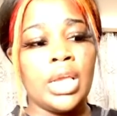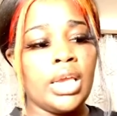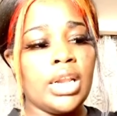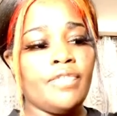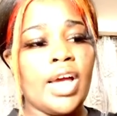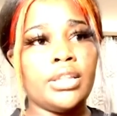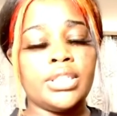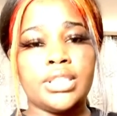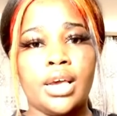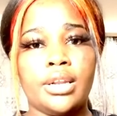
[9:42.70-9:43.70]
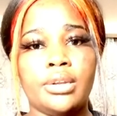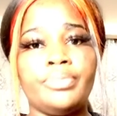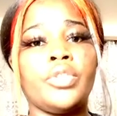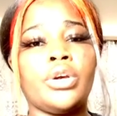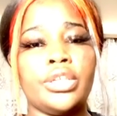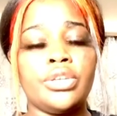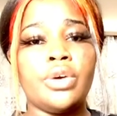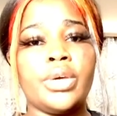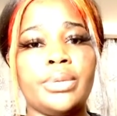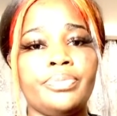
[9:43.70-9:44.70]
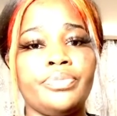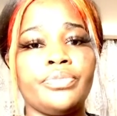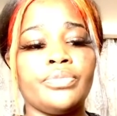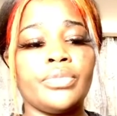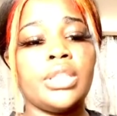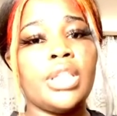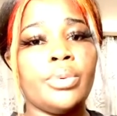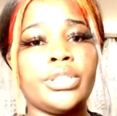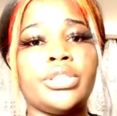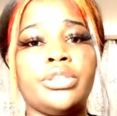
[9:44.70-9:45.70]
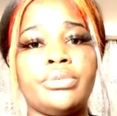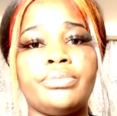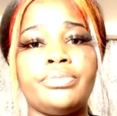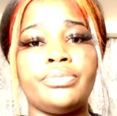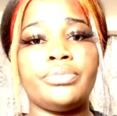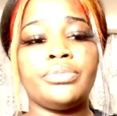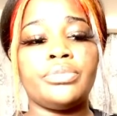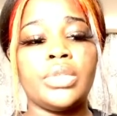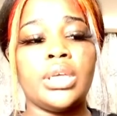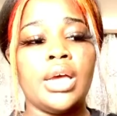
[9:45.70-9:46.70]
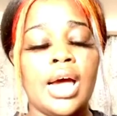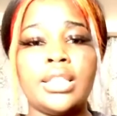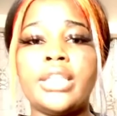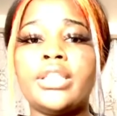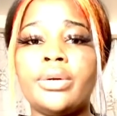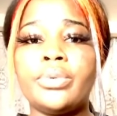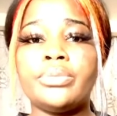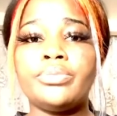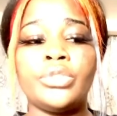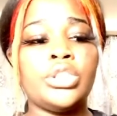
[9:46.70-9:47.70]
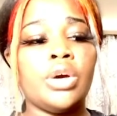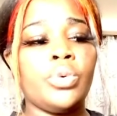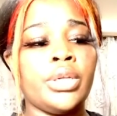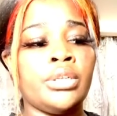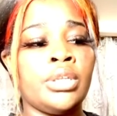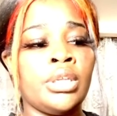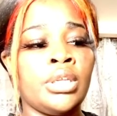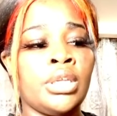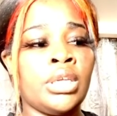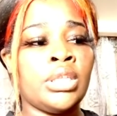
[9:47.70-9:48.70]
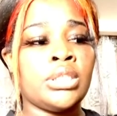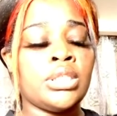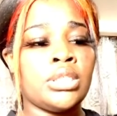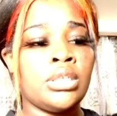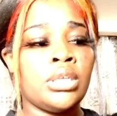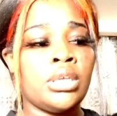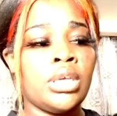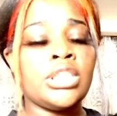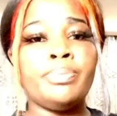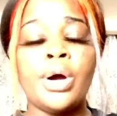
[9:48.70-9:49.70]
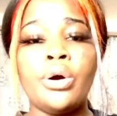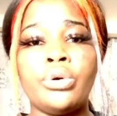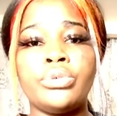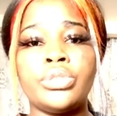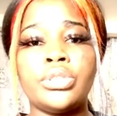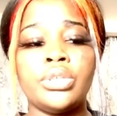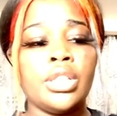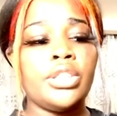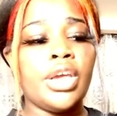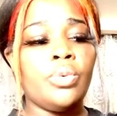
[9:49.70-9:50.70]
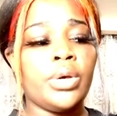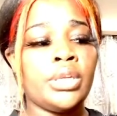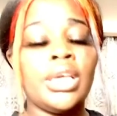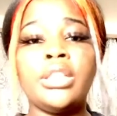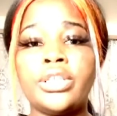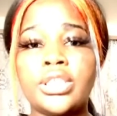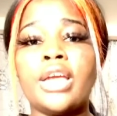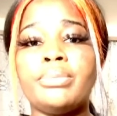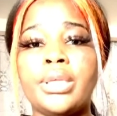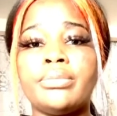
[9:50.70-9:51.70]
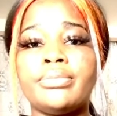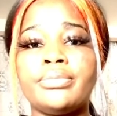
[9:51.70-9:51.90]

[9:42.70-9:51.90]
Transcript: And I finally decided, okay, you know what? That one is cute. I like that one. That one, it's bold. That one, it looks like me.